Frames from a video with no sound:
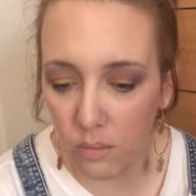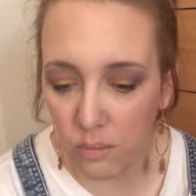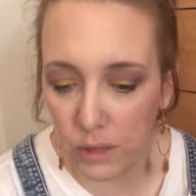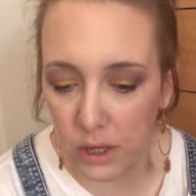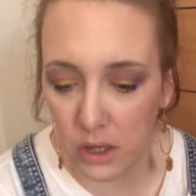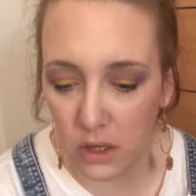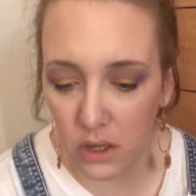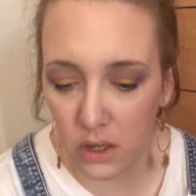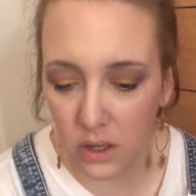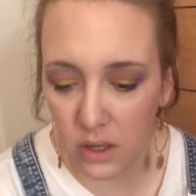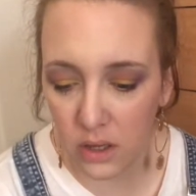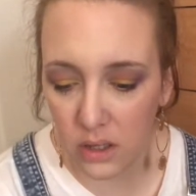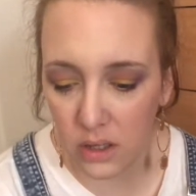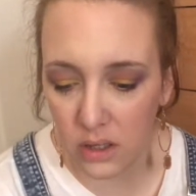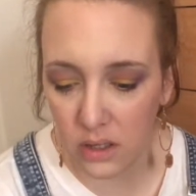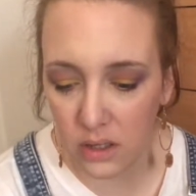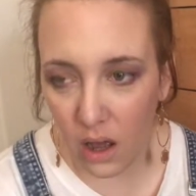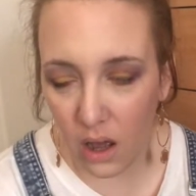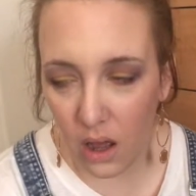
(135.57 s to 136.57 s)

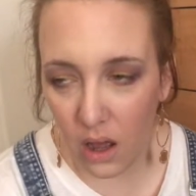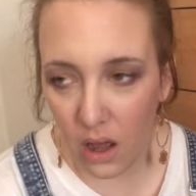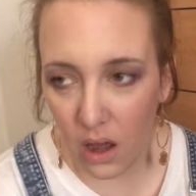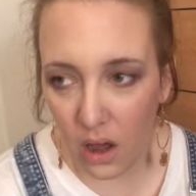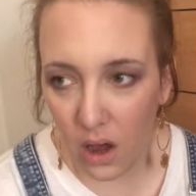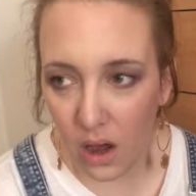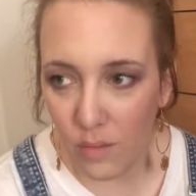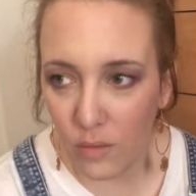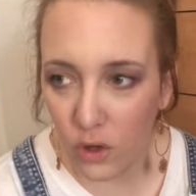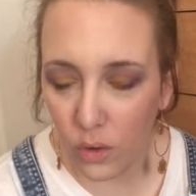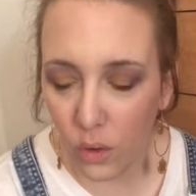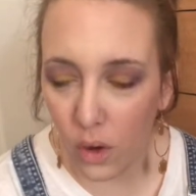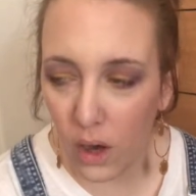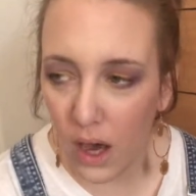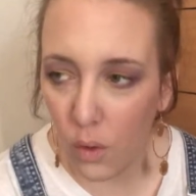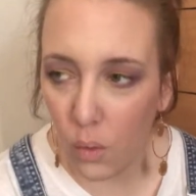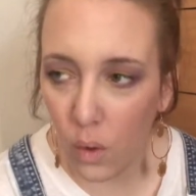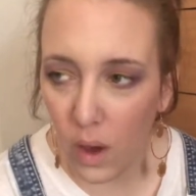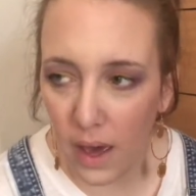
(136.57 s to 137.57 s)
Because I'm
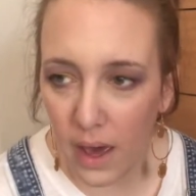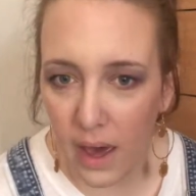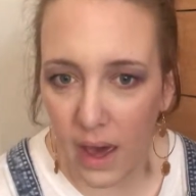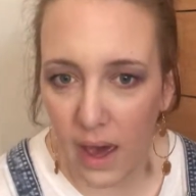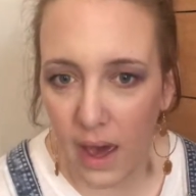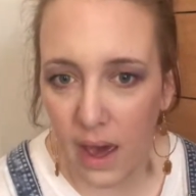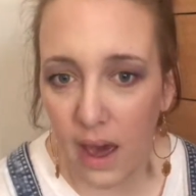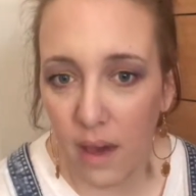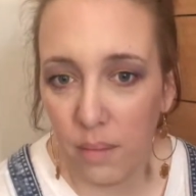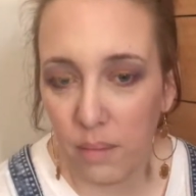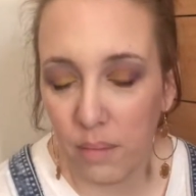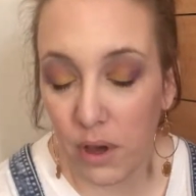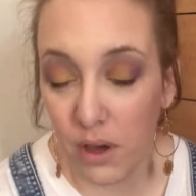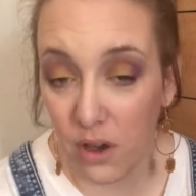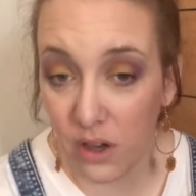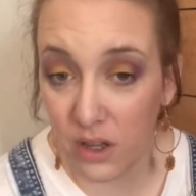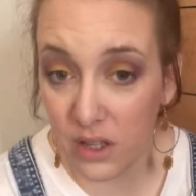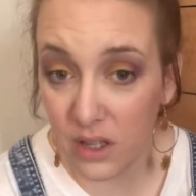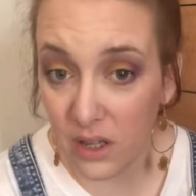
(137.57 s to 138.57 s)
quite aware
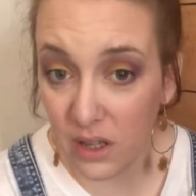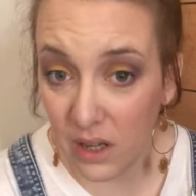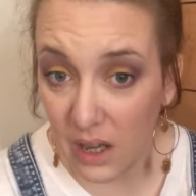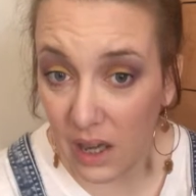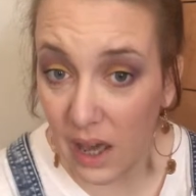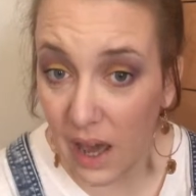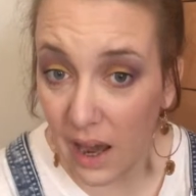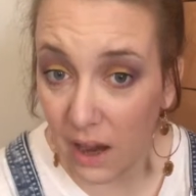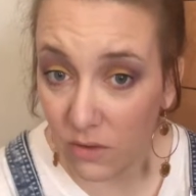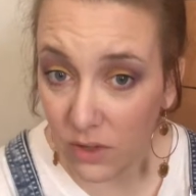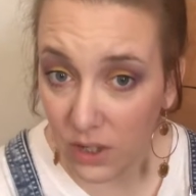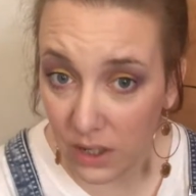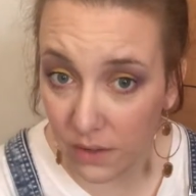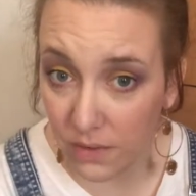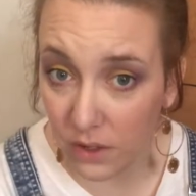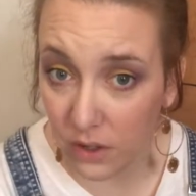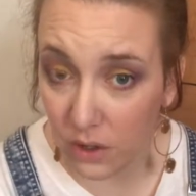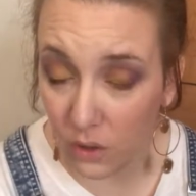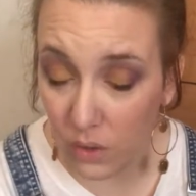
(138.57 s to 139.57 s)
personally how
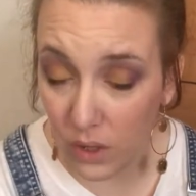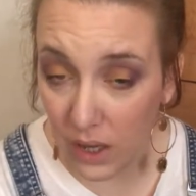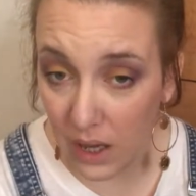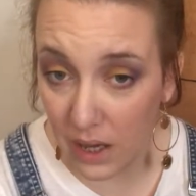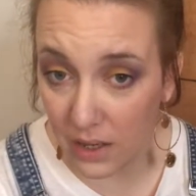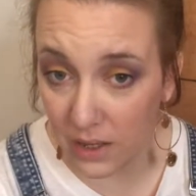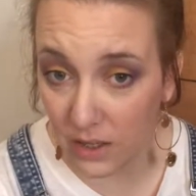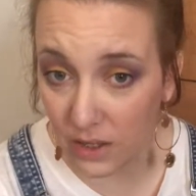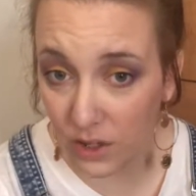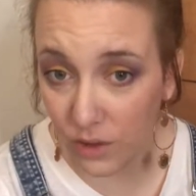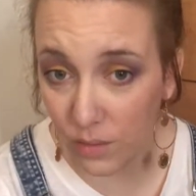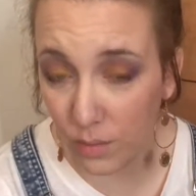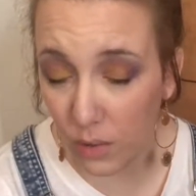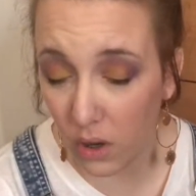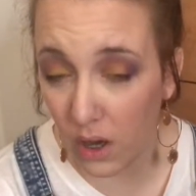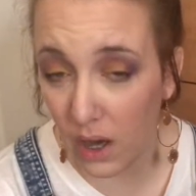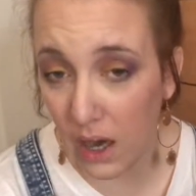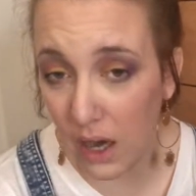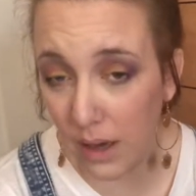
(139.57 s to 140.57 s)
difficult it is to
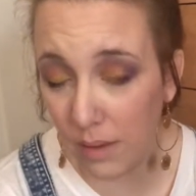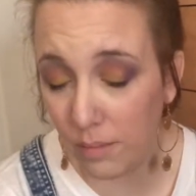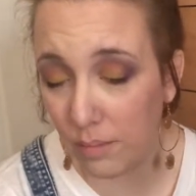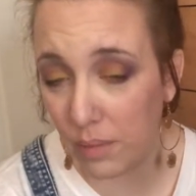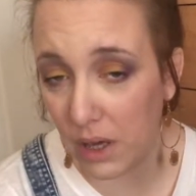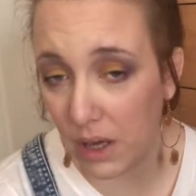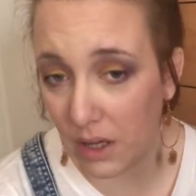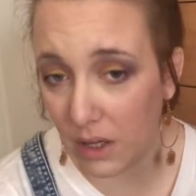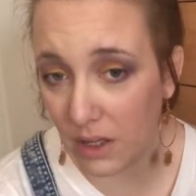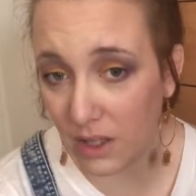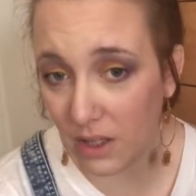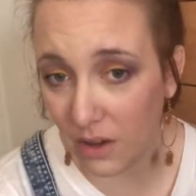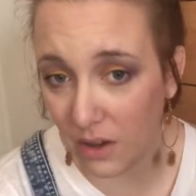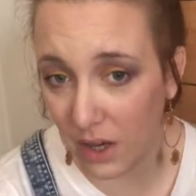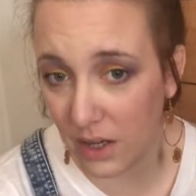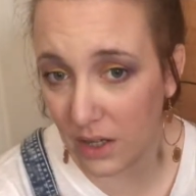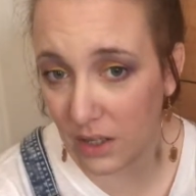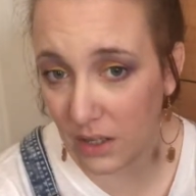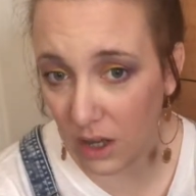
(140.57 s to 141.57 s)
buy bigger
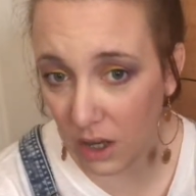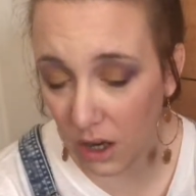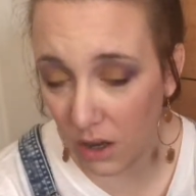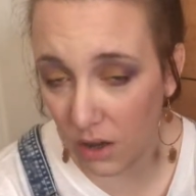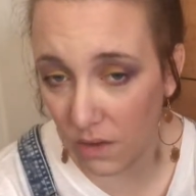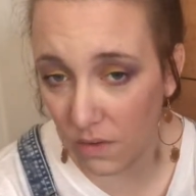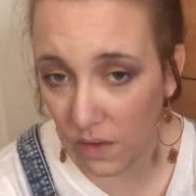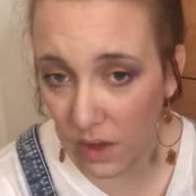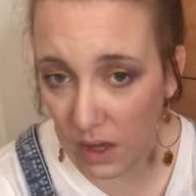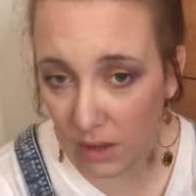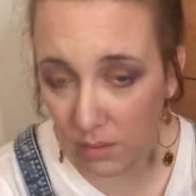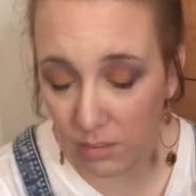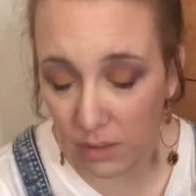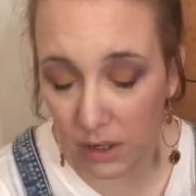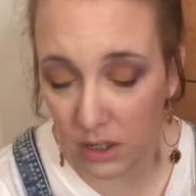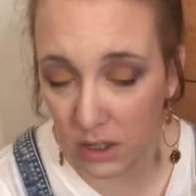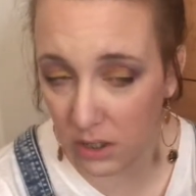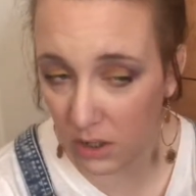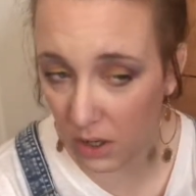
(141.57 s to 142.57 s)
sized clothing,
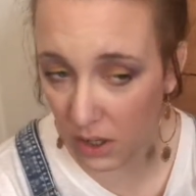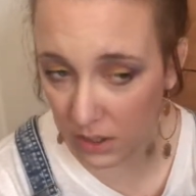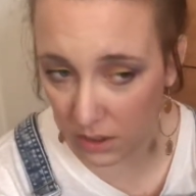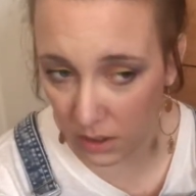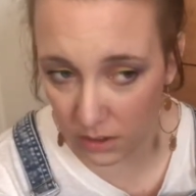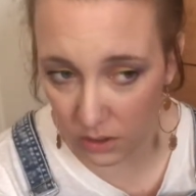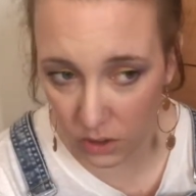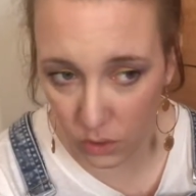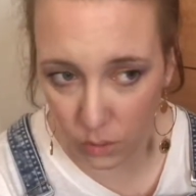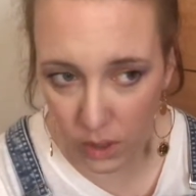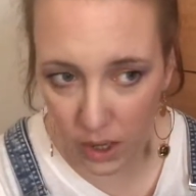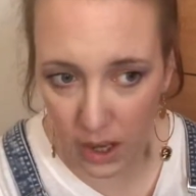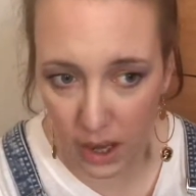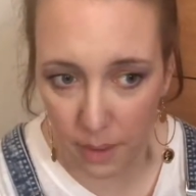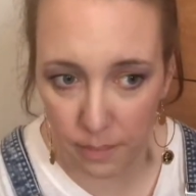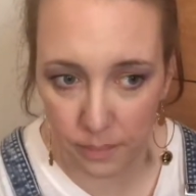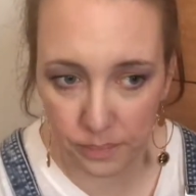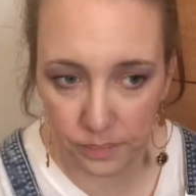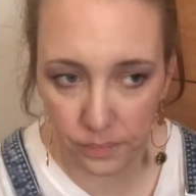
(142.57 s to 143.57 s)
bigger sized
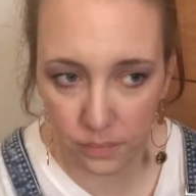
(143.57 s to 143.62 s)
underwear.